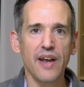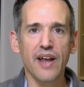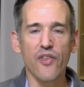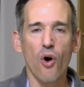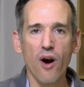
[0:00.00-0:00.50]

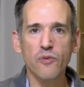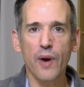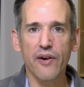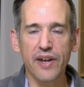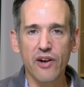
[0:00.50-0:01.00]
Now the
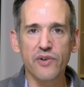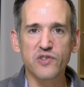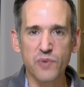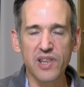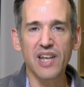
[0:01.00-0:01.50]
hardware here
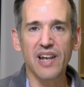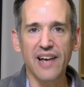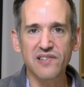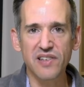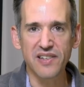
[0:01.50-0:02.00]
is really
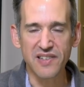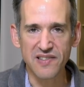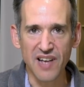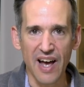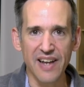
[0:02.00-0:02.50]
nicely
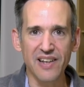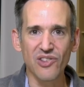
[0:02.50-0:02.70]
designed. It